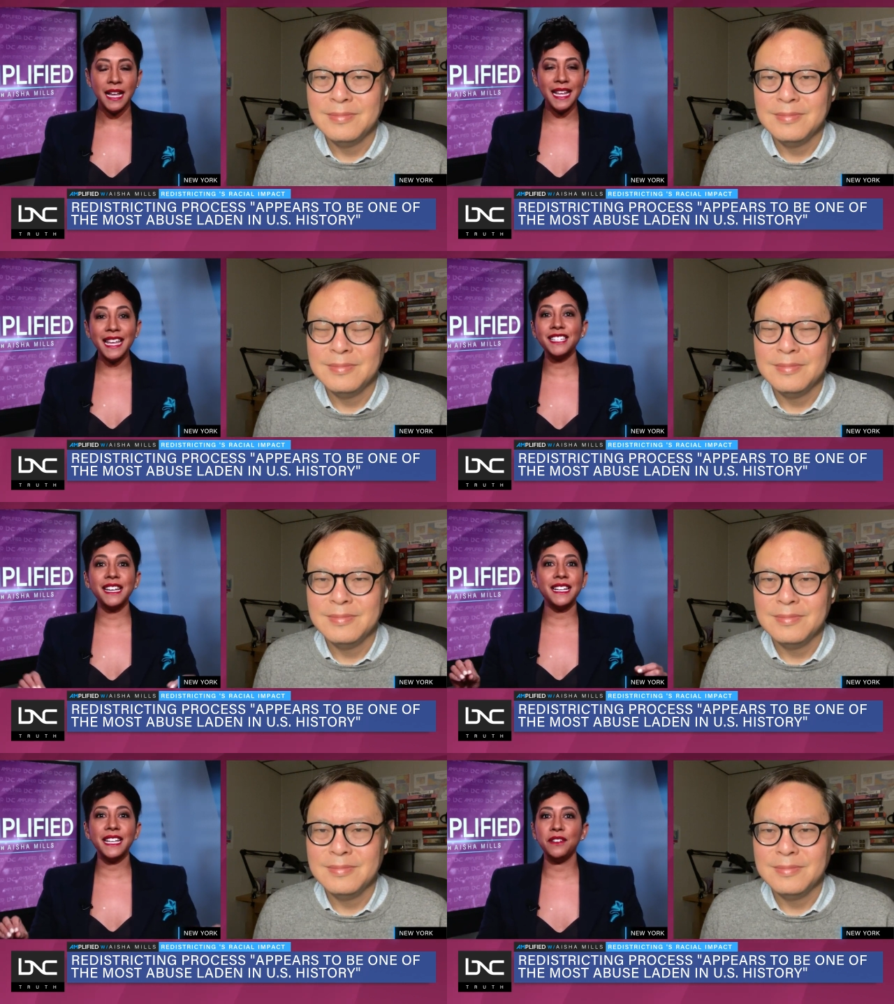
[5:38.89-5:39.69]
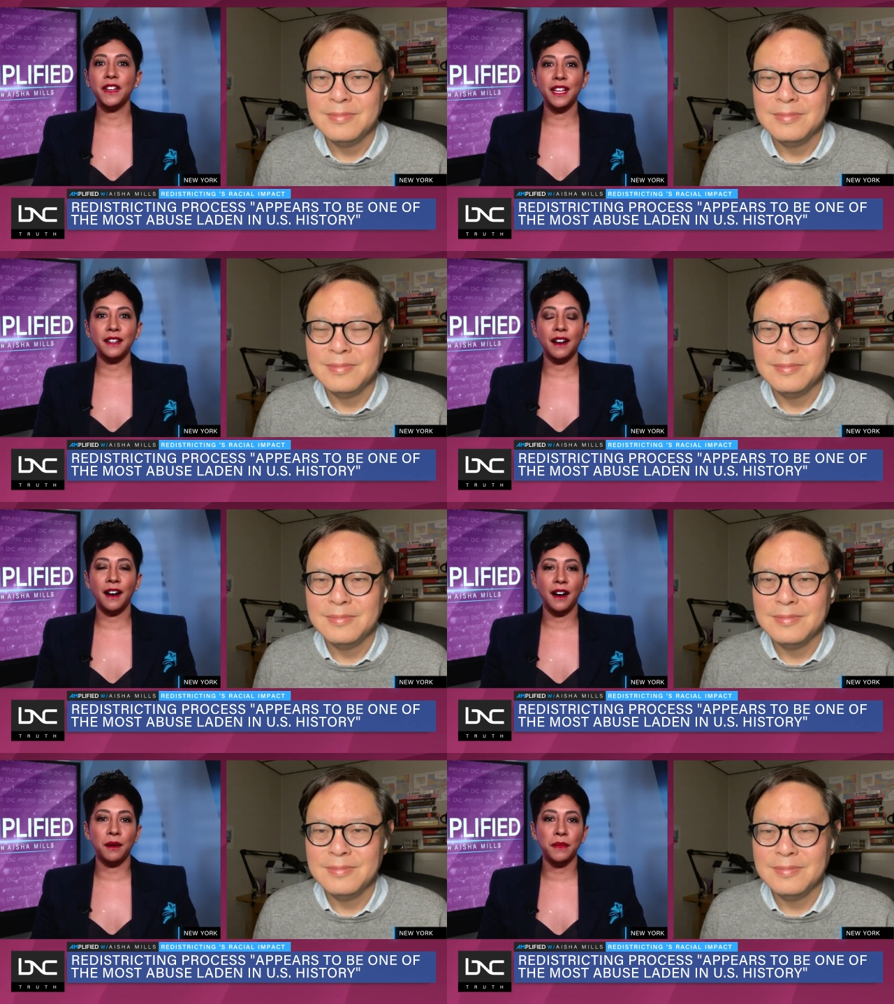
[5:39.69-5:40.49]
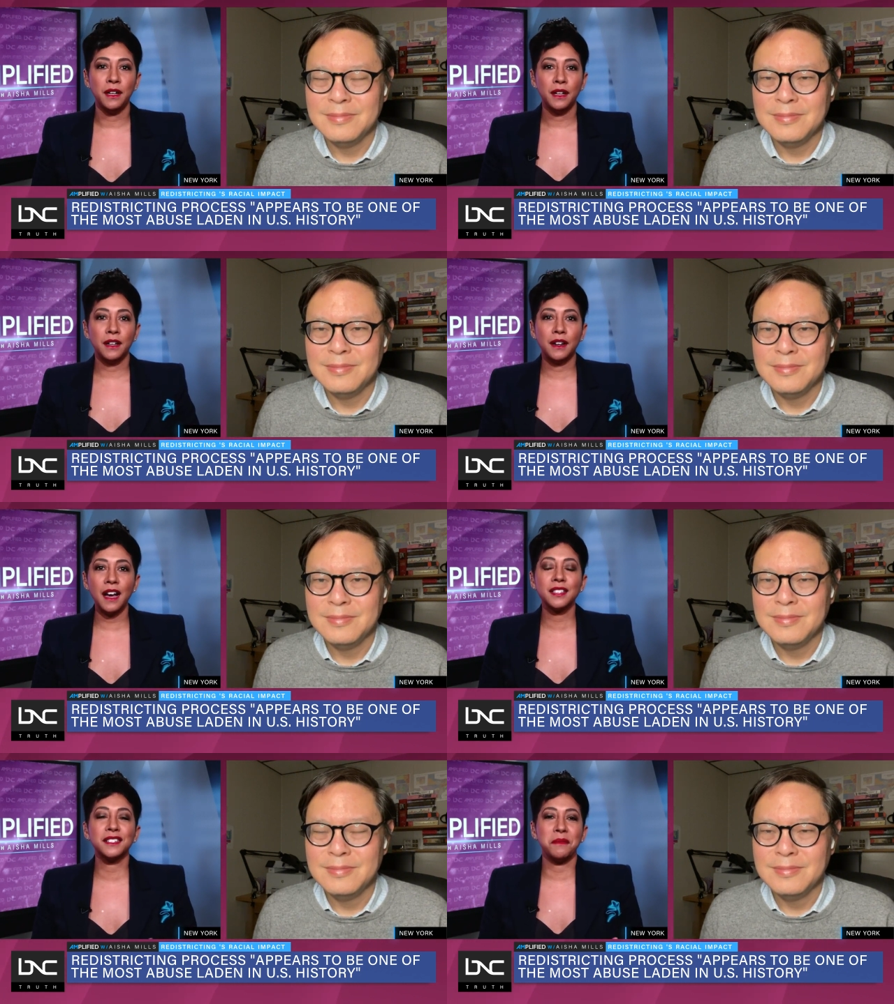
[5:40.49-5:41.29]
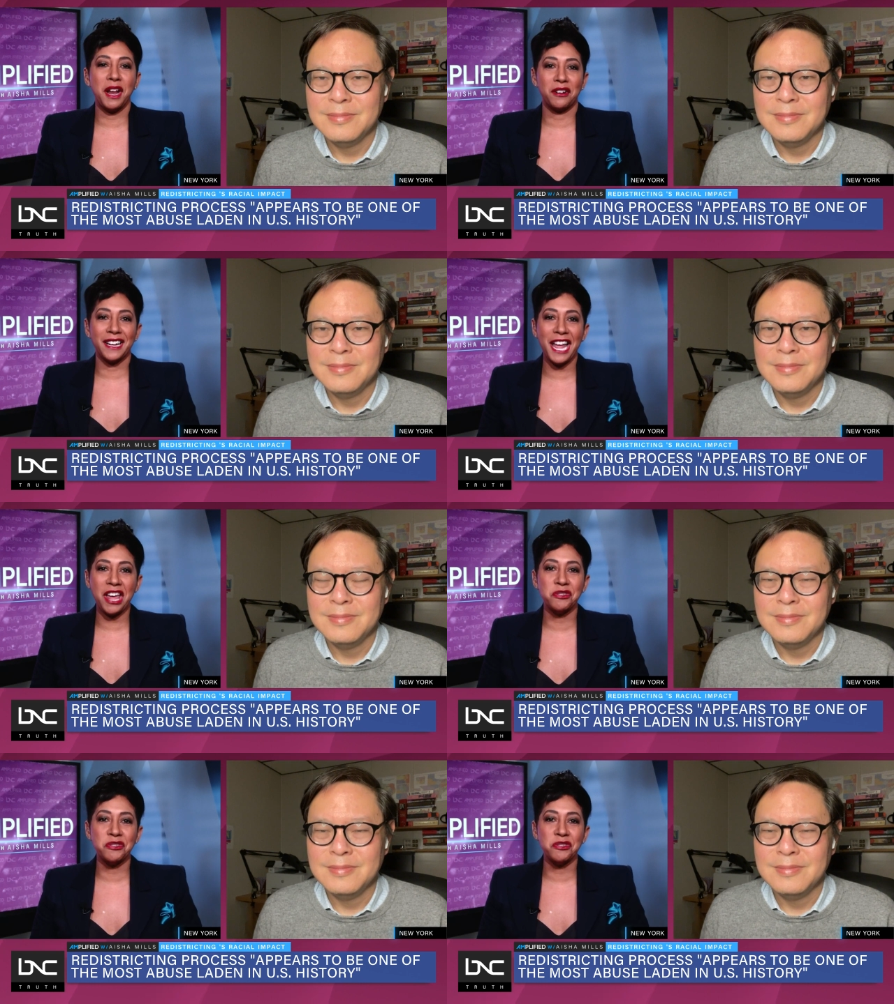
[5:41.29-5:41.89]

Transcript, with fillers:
Speaker 1: isn't even um, customary and